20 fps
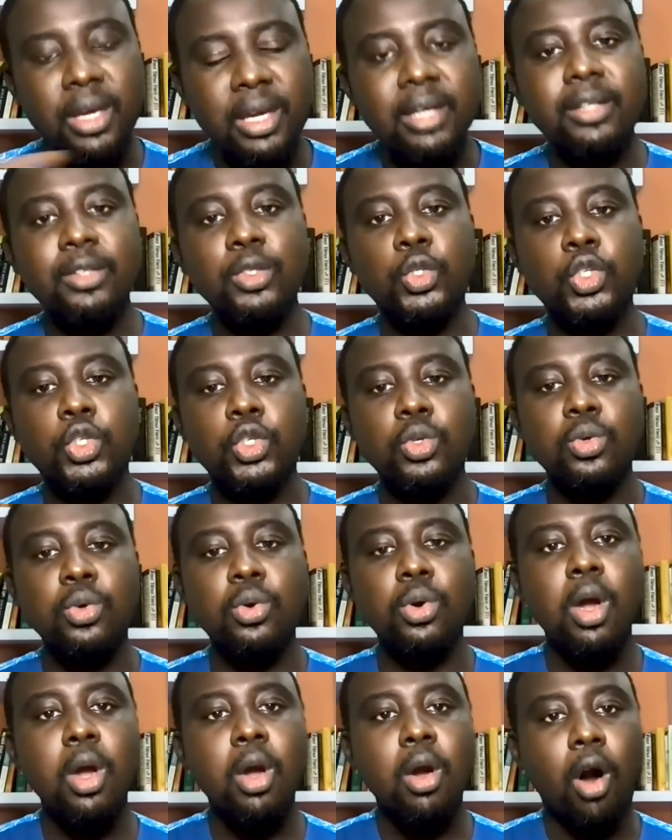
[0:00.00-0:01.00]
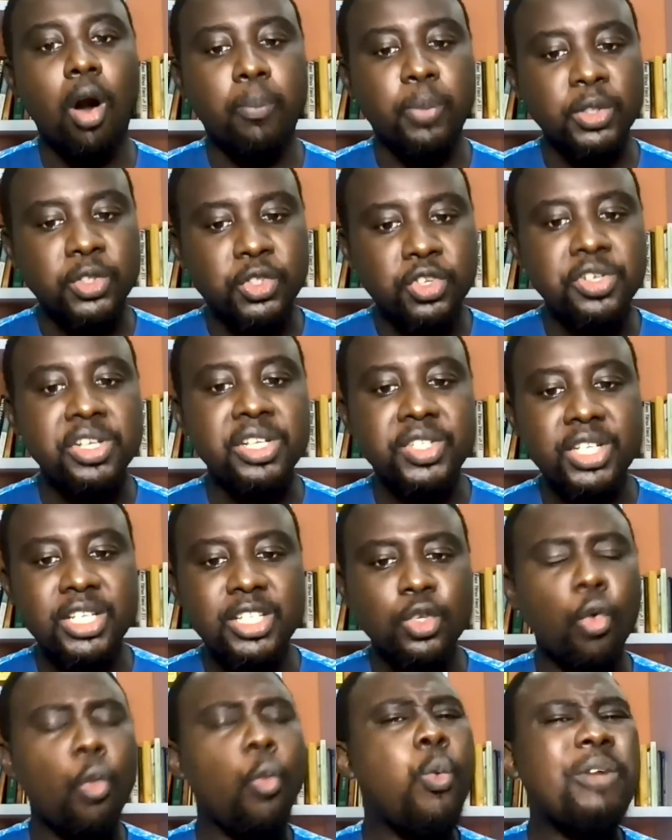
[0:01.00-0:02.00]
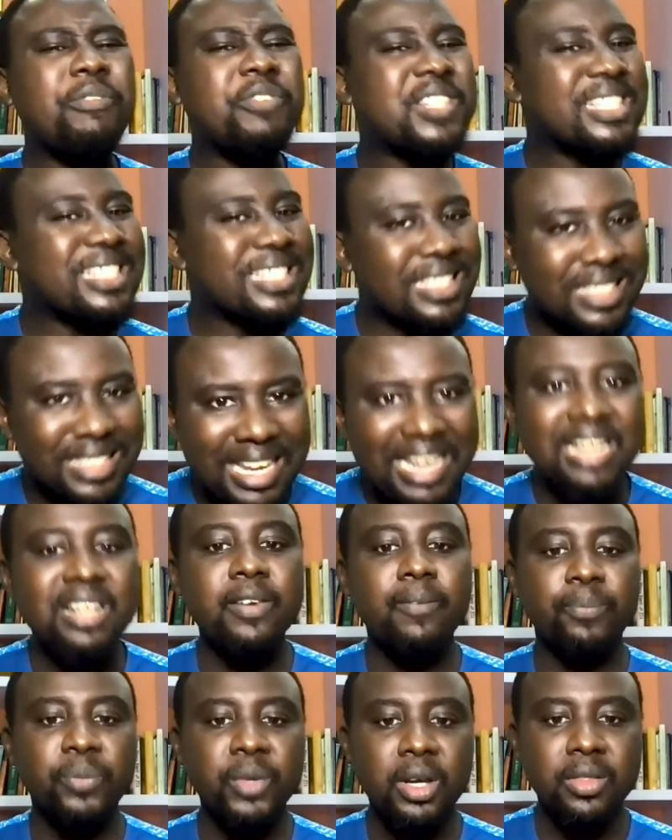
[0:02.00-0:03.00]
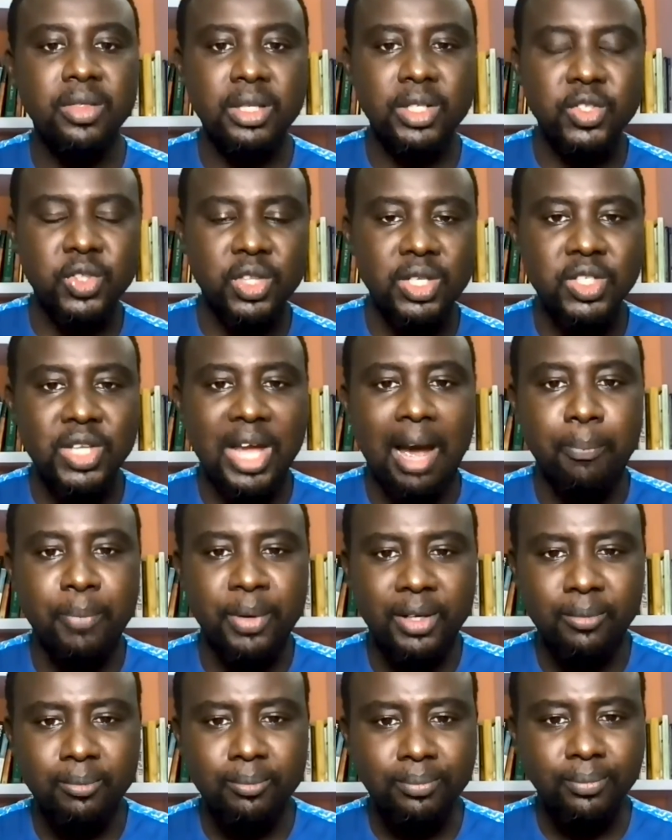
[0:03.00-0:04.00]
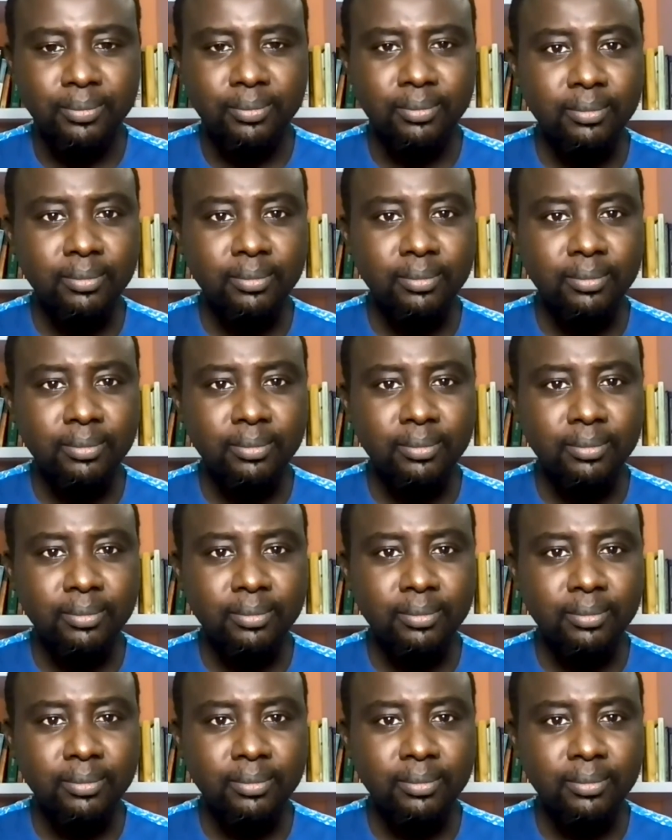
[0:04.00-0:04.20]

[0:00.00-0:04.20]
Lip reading: into opportunities. We've seen these things happen.